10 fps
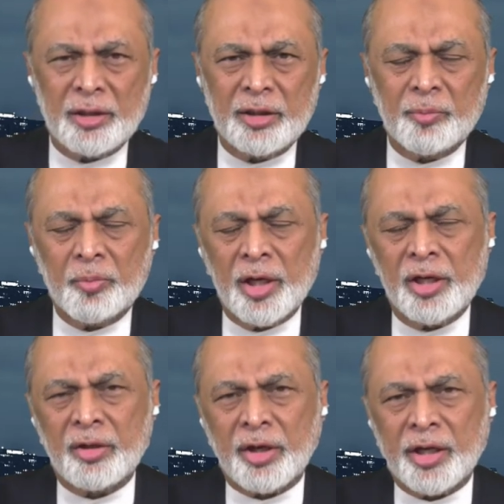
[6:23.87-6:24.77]
the
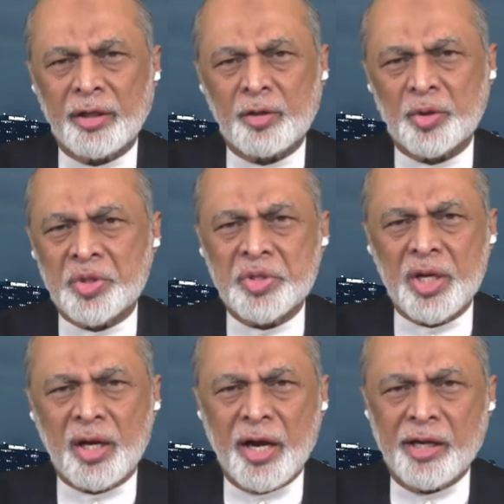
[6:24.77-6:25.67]
military to
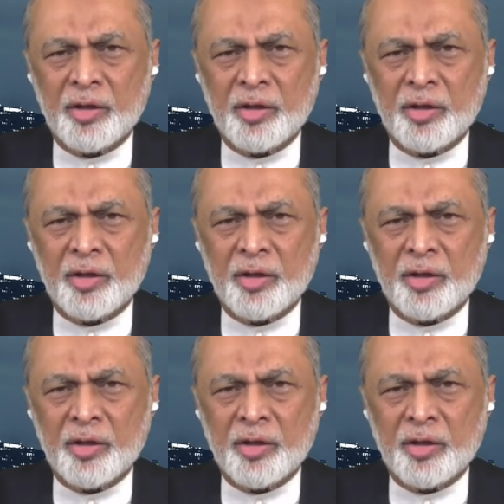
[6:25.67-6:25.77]
enter any